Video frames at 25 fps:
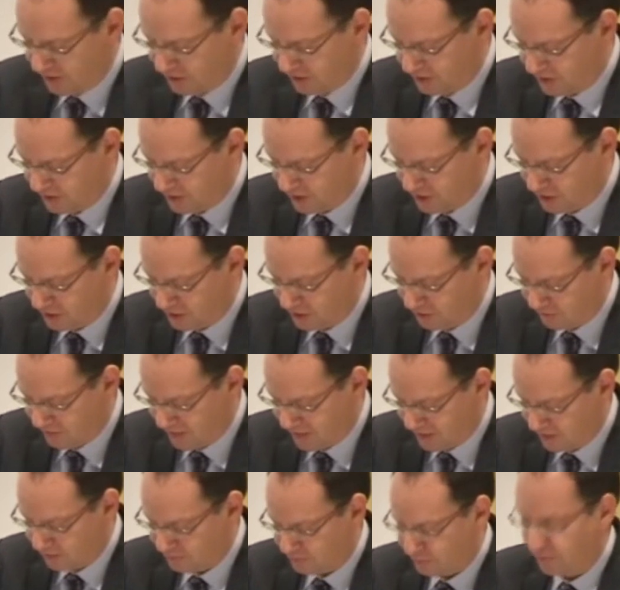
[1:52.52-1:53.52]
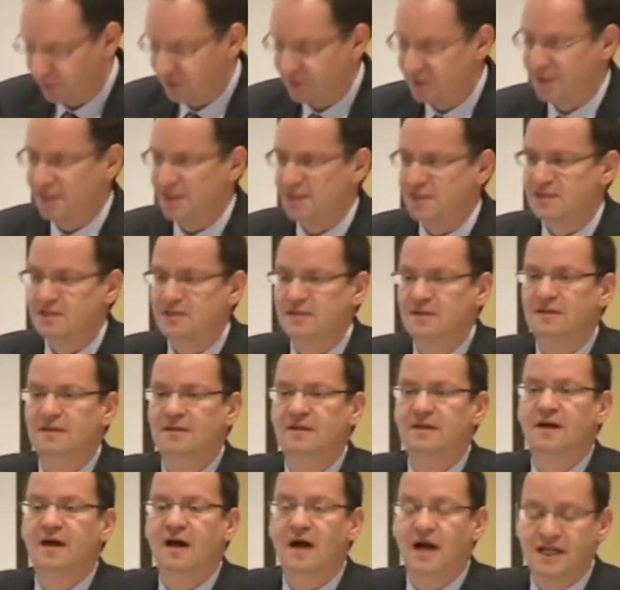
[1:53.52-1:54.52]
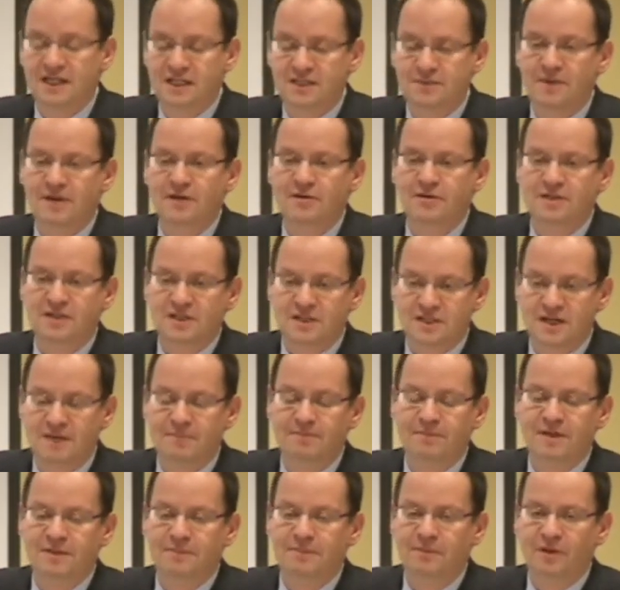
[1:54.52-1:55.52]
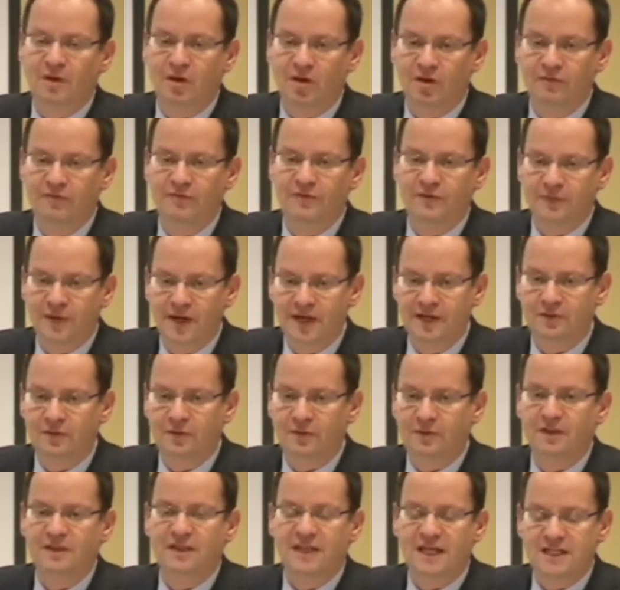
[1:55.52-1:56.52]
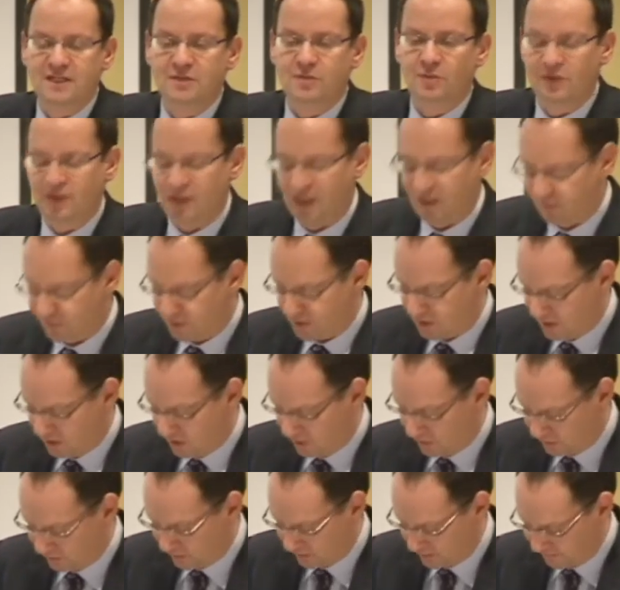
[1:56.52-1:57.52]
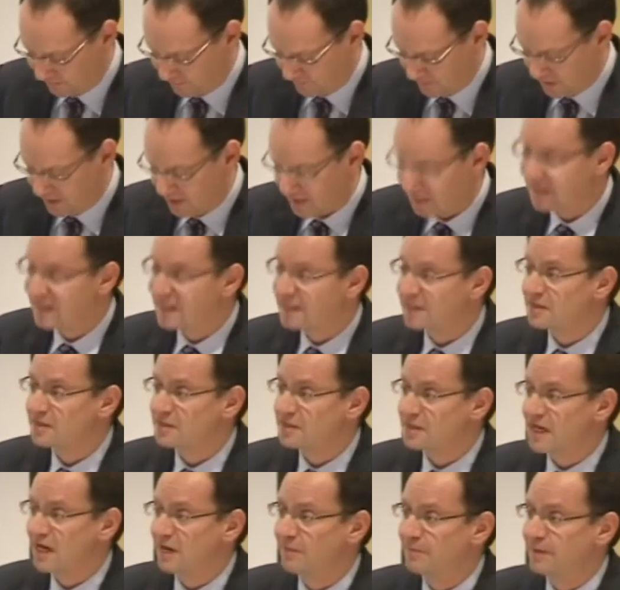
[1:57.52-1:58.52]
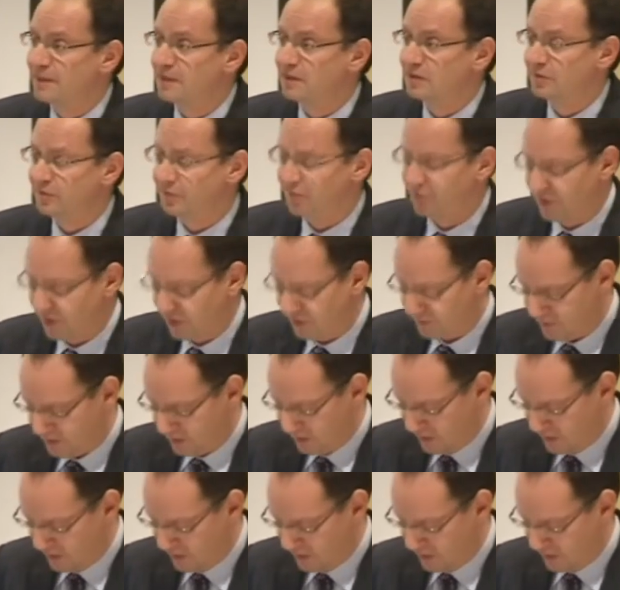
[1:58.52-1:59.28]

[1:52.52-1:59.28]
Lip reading: the decision-making process. I'd spoken to some people off the record, and that's what I was told. This has now been confirmed in